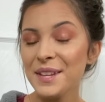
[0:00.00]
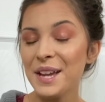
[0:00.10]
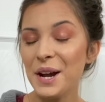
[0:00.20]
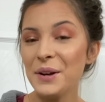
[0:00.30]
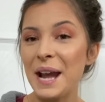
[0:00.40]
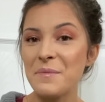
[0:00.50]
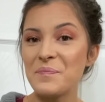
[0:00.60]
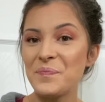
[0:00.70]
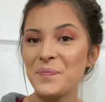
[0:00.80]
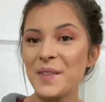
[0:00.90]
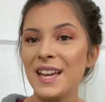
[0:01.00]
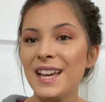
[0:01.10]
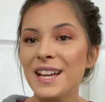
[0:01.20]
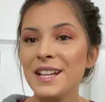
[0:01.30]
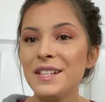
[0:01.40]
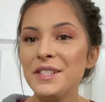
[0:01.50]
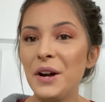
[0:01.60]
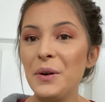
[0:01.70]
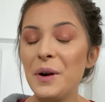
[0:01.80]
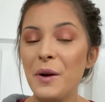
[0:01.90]
Okay,
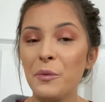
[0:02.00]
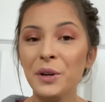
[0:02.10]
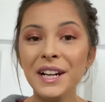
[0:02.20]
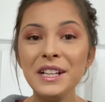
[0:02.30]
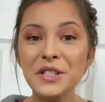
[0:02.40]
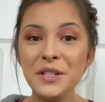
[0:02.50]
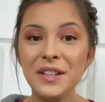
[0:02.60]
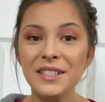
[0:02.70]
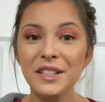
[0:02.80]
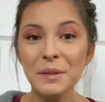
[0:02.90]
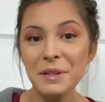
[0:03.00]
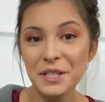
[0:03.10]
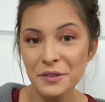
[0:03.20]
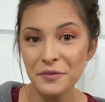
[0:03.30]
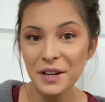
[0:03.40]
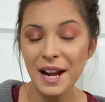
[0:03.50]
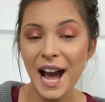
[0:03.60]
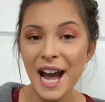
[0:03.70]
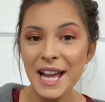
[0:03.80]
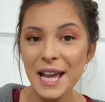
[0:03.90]
so we're going to do this a little bit different.
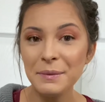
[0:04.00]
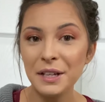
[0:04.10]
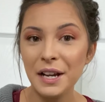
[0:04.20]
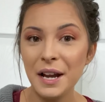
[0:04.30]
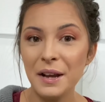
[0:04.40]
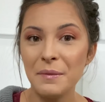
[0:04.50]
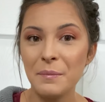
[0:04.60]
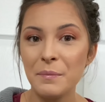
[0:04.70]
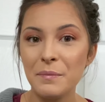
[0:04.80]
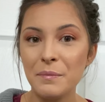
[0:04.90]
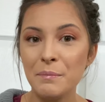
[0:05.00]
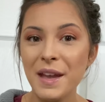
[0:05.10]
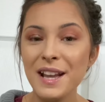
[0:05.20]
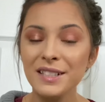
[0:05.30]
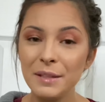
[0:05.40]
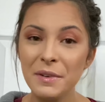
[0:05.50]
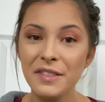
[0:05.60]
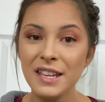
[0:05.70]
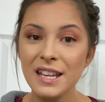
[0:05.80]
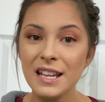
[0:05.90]
I am going to make some of
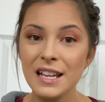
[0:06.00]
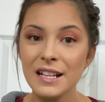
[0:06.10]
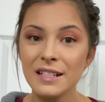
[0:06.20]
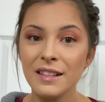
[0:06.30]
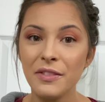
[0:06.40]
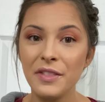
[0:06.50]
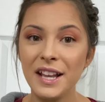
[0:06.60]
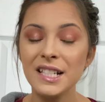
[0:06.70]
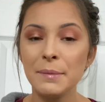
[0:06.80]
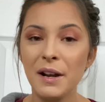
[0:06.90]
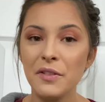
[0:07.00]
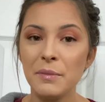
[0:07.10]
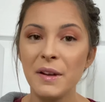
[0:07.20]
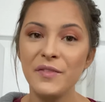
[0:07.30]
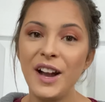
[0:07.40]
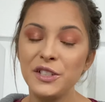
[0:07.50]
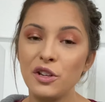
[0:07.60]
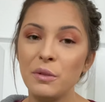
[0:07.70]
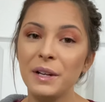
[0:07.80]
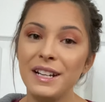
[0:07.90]
these things about the month of
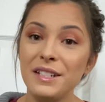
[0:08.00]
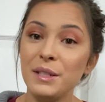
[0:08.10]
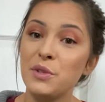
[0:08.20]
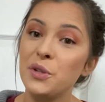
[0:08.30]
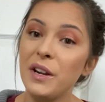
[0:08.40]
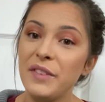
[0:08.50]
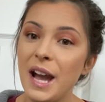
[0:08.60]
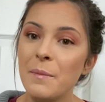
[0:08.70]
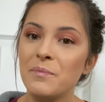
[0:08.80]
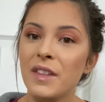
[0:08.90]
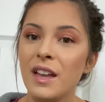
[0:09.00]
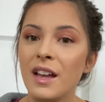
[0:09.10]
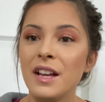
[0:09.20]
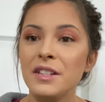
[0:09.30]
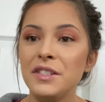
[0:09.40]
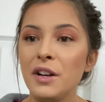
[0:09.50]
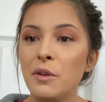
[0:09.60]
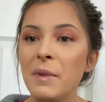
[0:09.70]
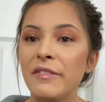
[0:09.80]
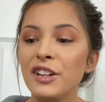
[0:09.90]
October into some trivia. So
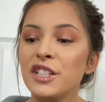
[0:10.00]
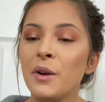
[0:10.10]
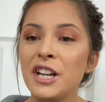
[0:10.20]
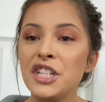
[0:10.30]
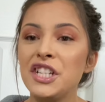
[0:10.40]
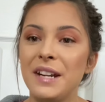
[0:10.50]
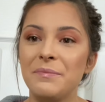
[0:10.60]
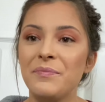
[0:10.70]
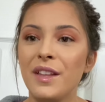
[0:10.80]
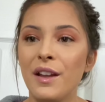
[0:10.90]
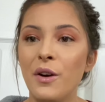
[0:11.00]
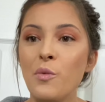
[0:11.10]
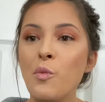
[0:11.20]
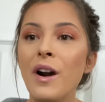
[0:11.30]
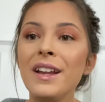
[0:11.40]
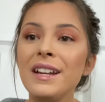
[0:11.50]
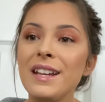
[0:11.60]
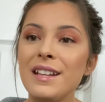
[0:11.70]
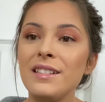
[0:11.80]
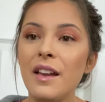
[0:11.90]
my first question, what
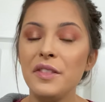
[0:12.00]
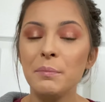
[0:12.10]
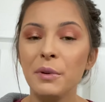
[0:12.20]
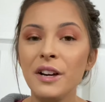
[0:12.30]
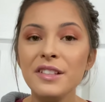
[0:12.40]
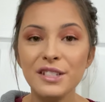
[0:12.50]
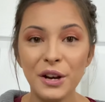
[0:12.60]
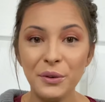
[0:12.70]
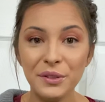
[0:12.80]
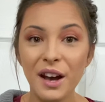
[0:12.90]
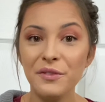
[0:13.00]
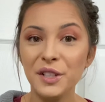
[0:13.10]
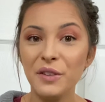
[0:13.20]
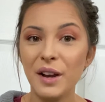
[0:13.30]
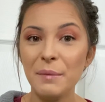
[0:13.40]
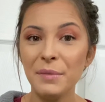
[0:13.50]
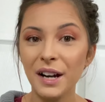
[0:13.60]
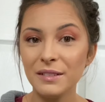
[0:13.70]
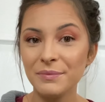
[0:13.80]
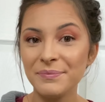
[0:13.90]
is the birthstone of November?